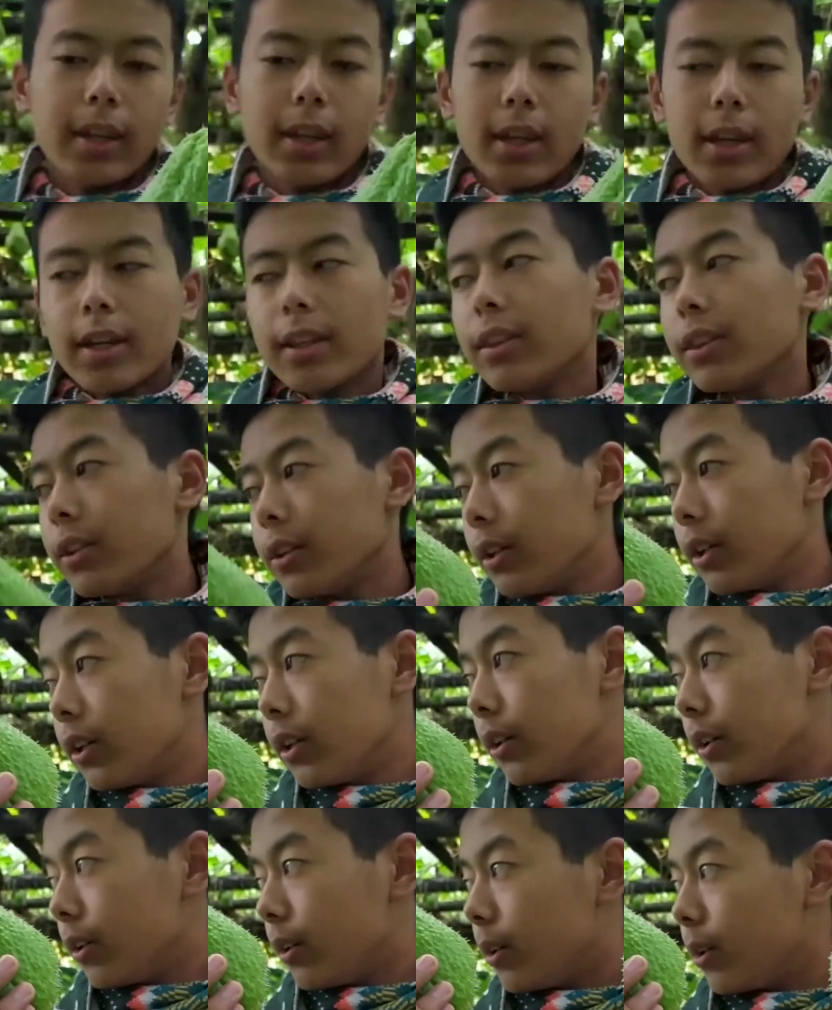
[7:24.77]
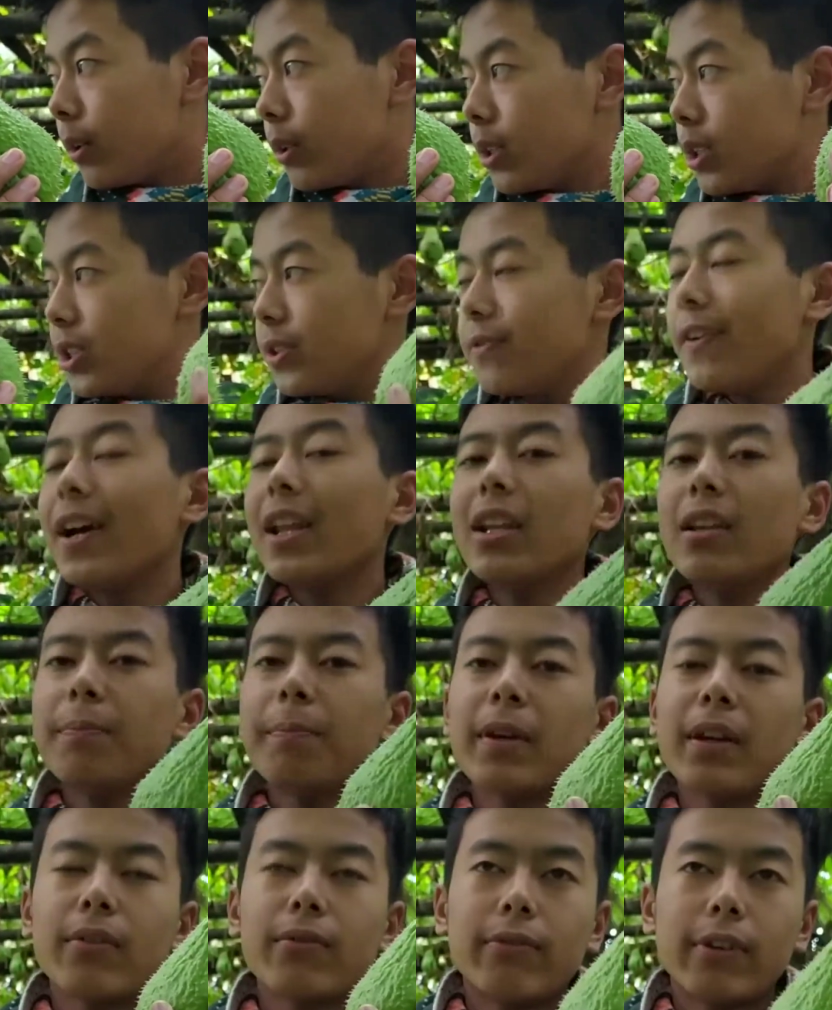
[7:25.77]
the developing
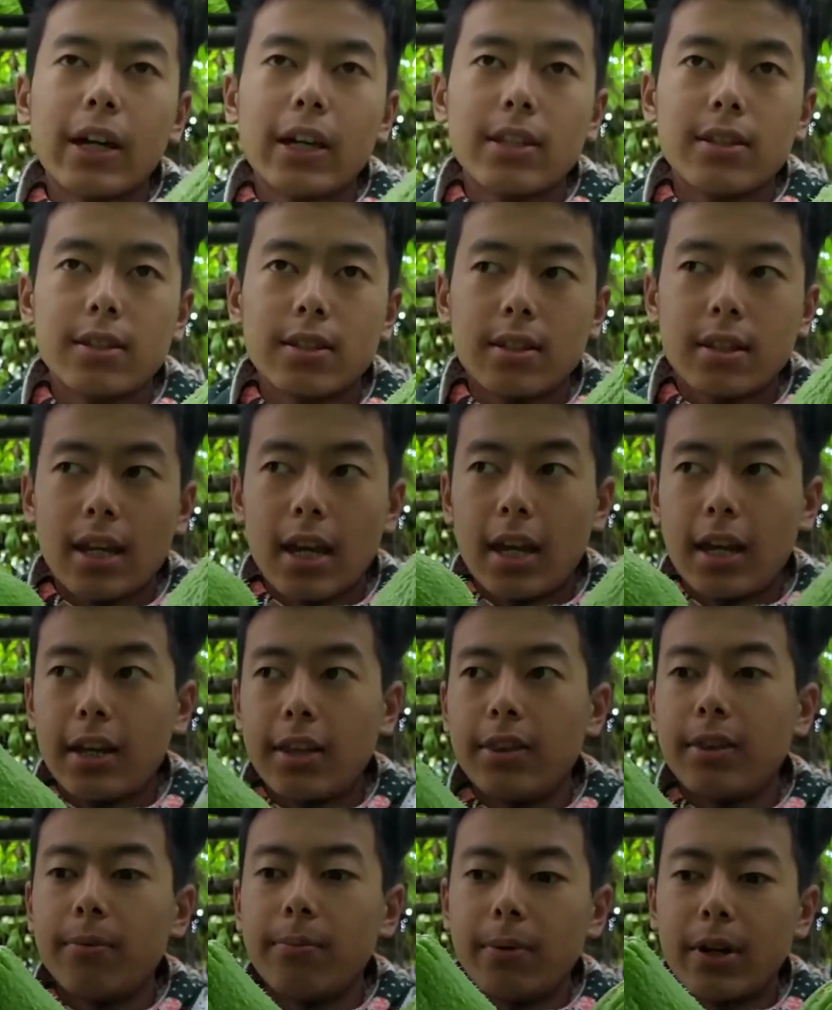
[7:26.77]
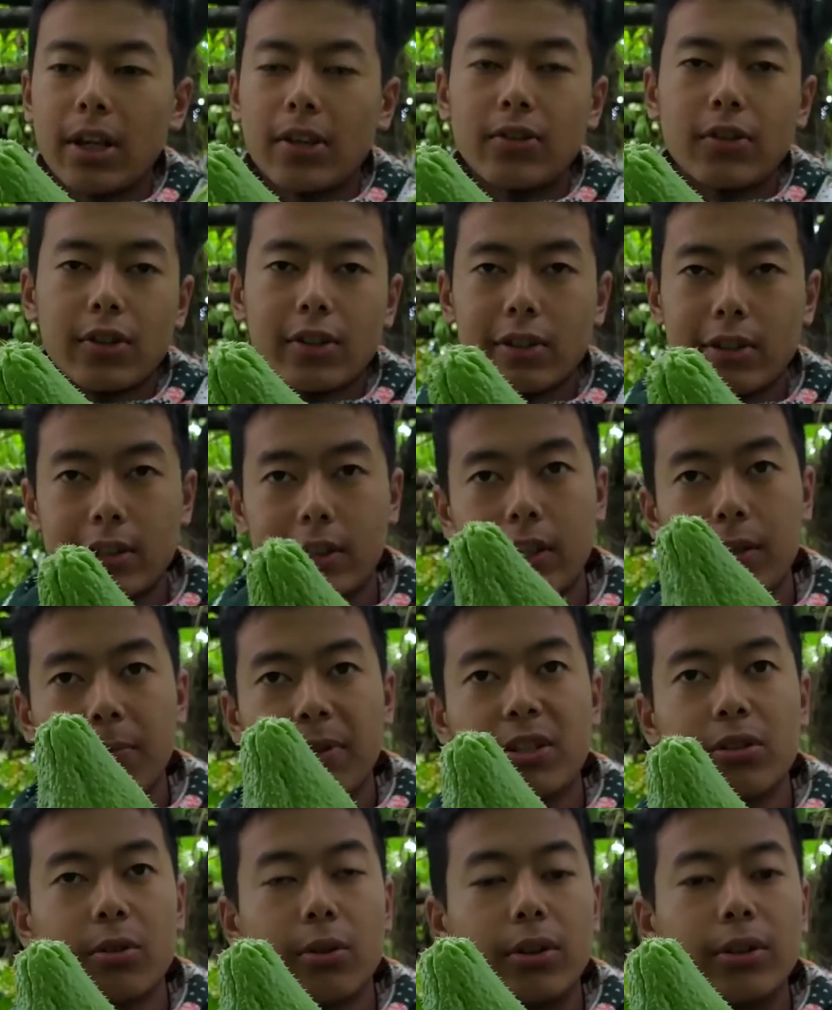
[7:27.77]
vines and the branches. Let me show
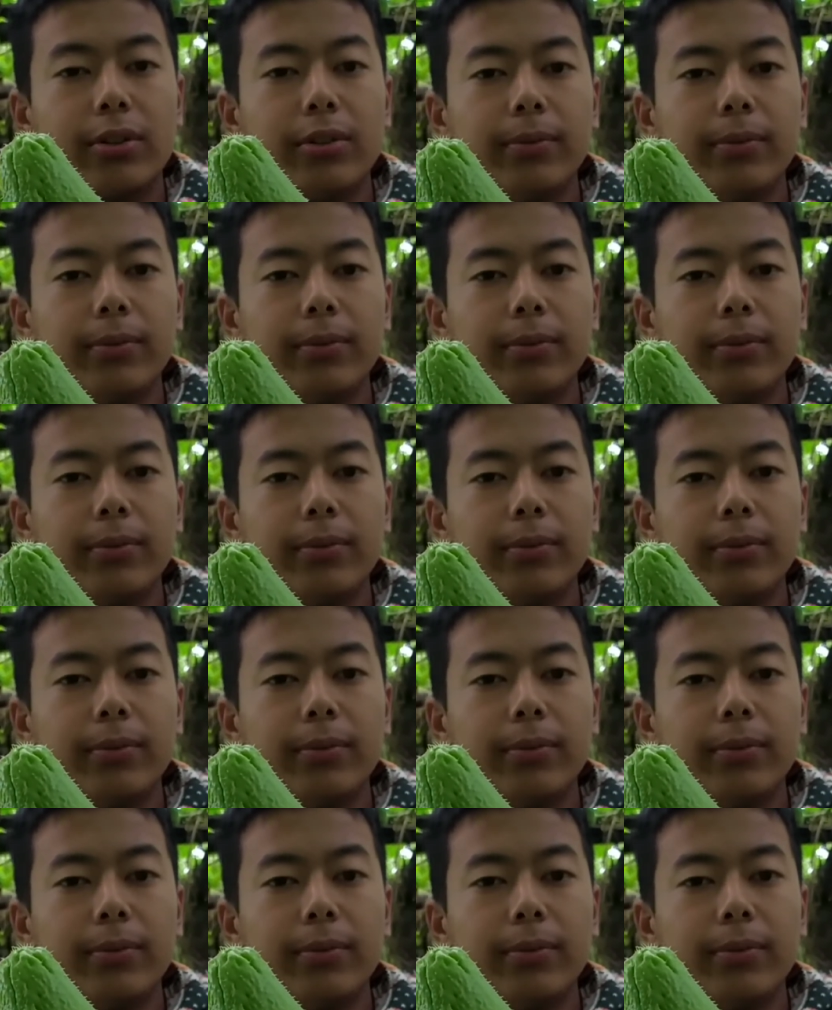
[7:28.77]
you.